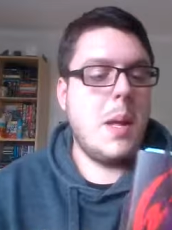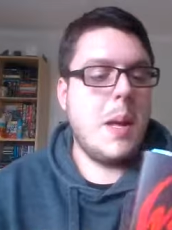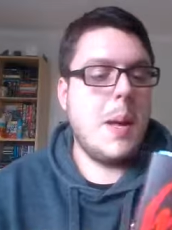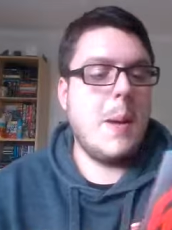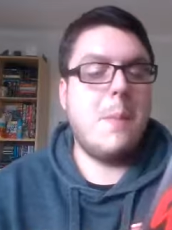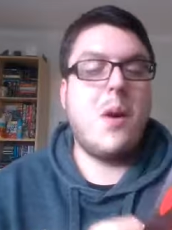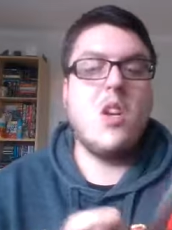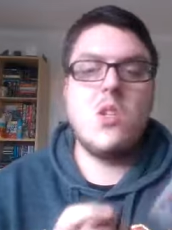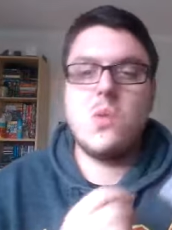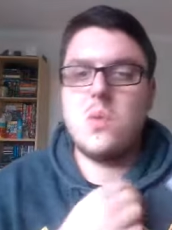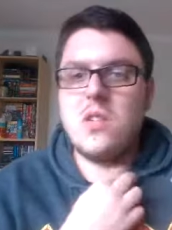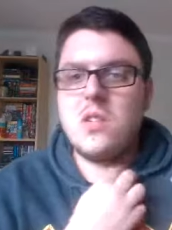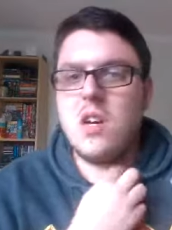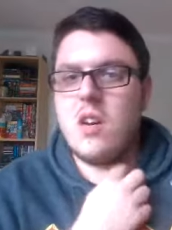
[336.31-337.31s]
Um, I just
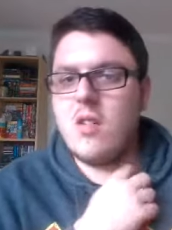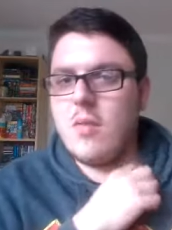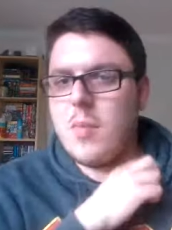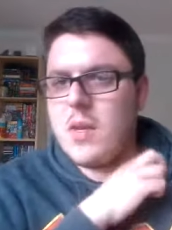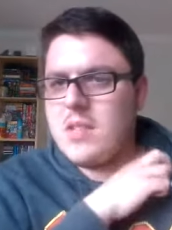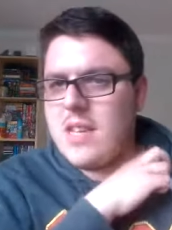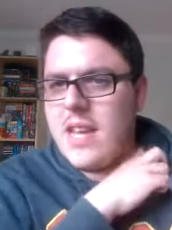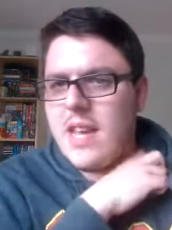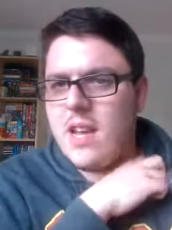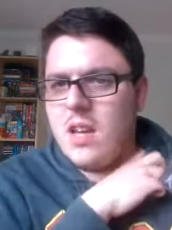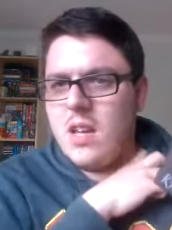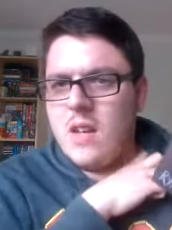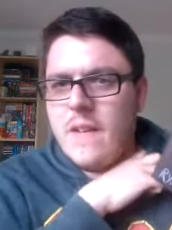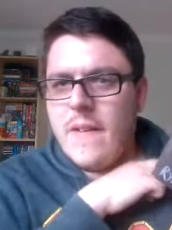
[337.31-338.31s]
want to start off by saying
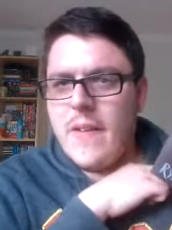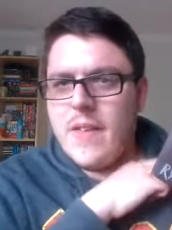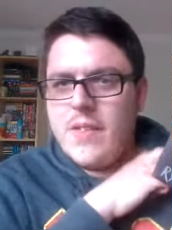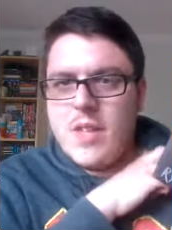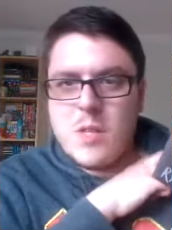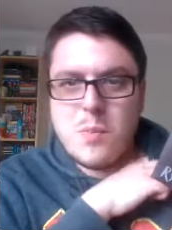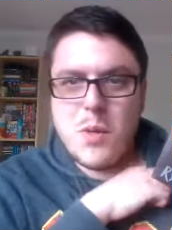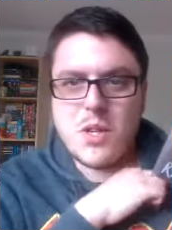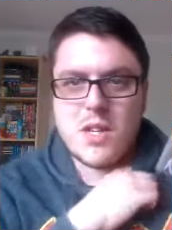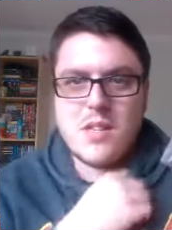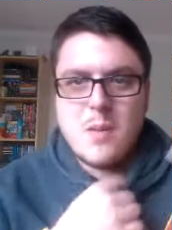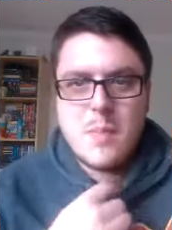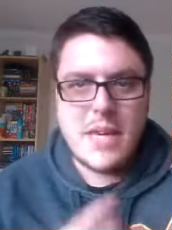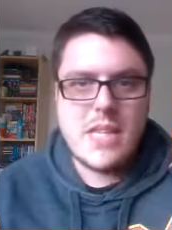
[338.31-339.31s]
this book
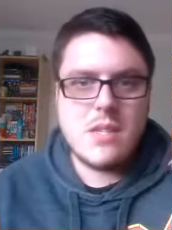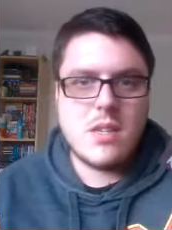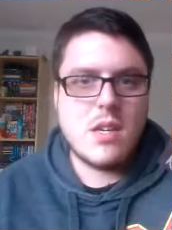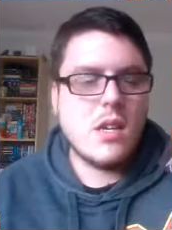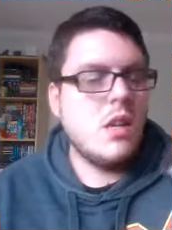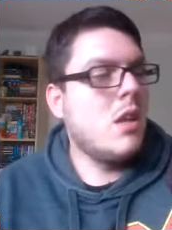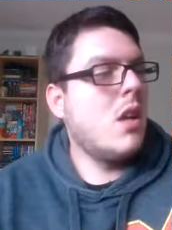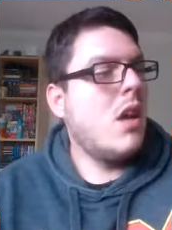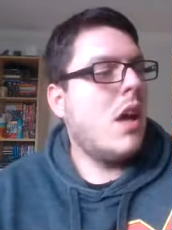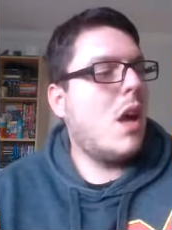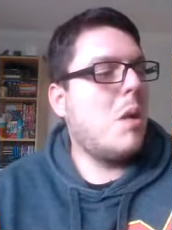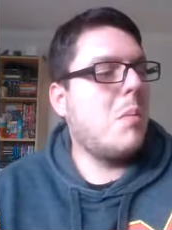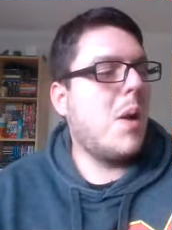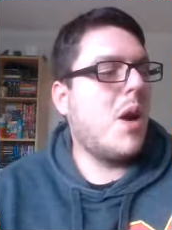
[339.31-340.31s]
is amazing.
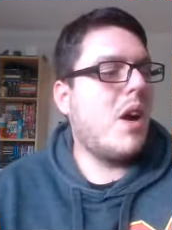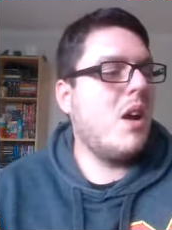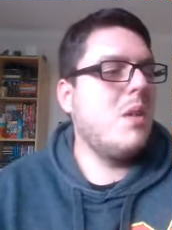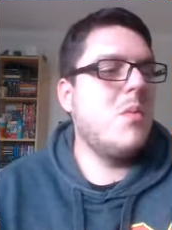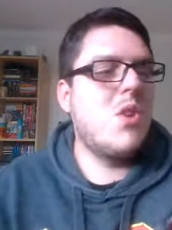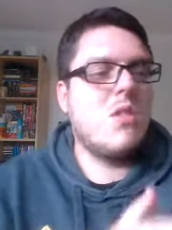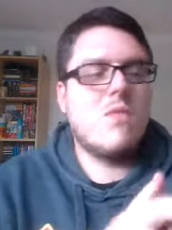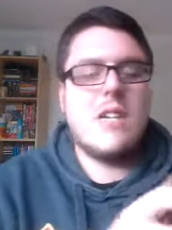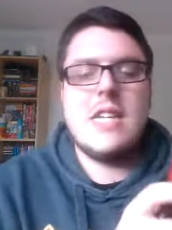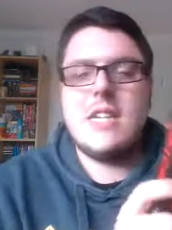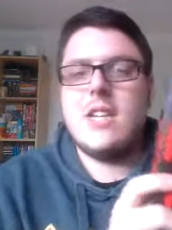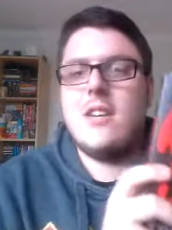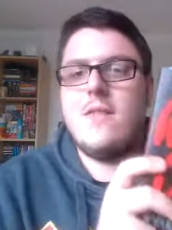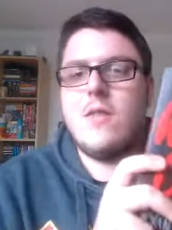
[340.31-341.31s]
Um, I'm not
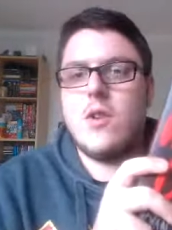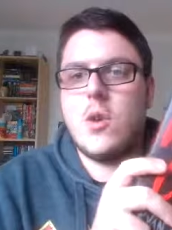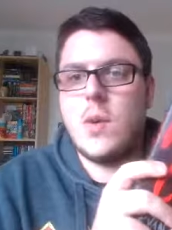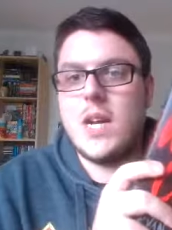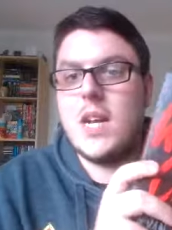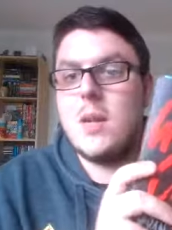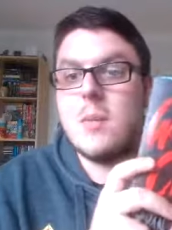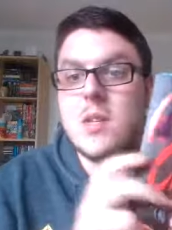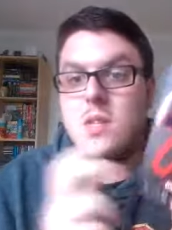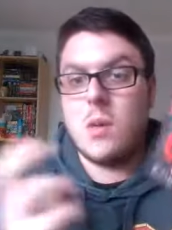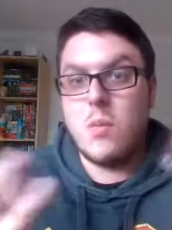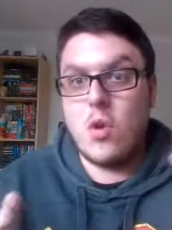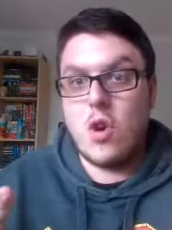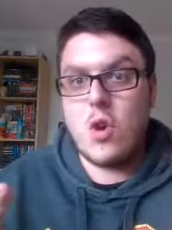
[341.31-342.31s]
reading it very quickly because
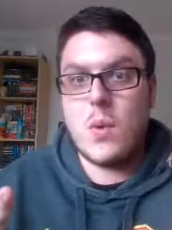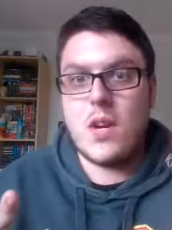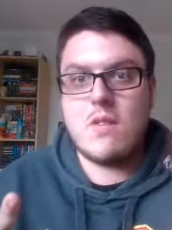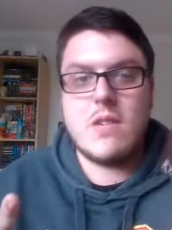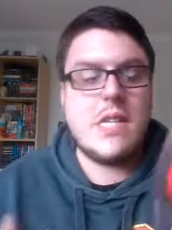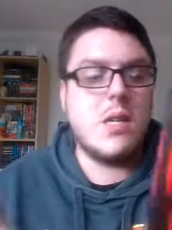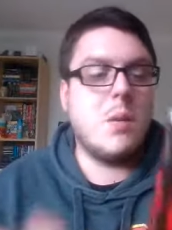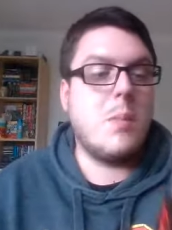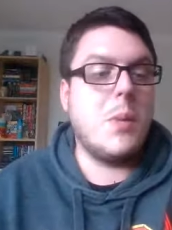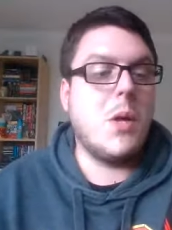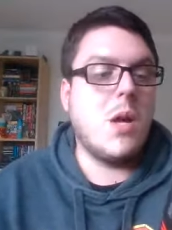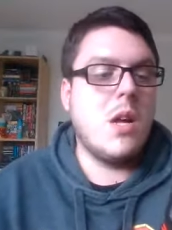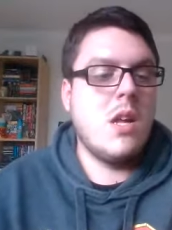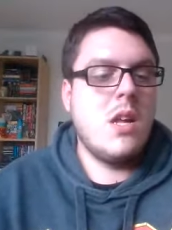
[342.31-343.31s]
I'm not a quick reader,
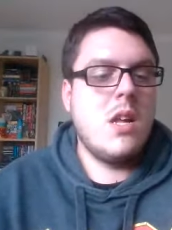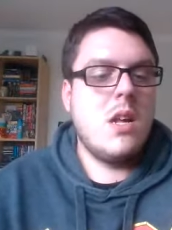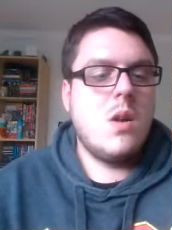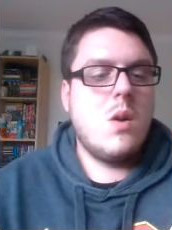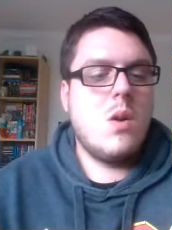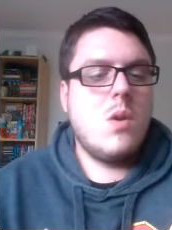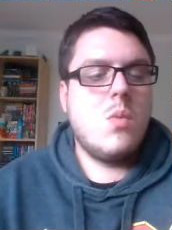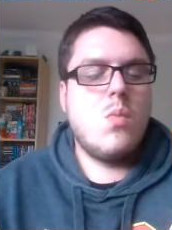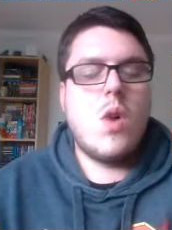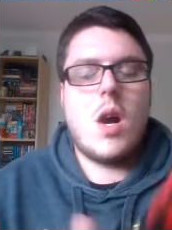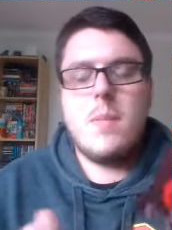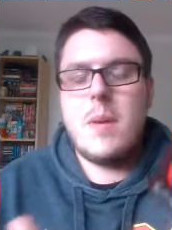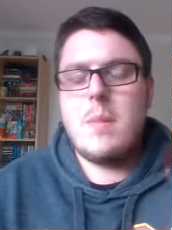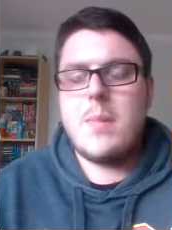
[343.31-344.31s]
but
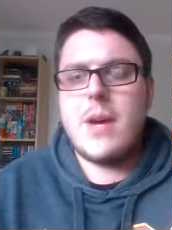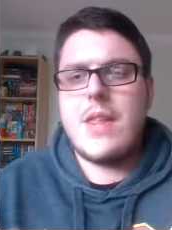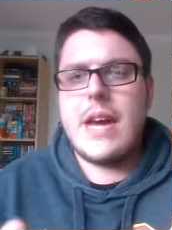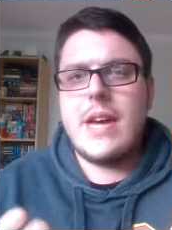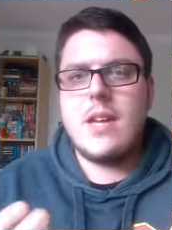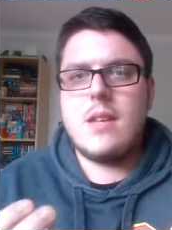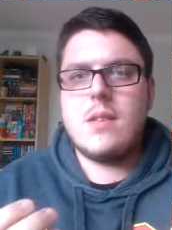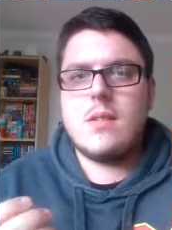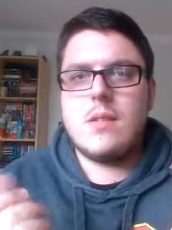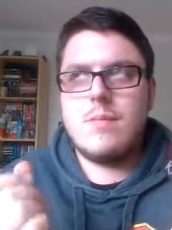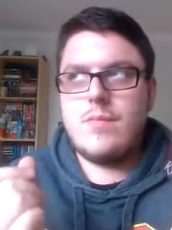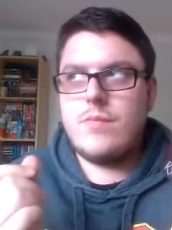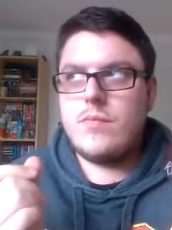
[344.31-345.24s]
what I mean by that is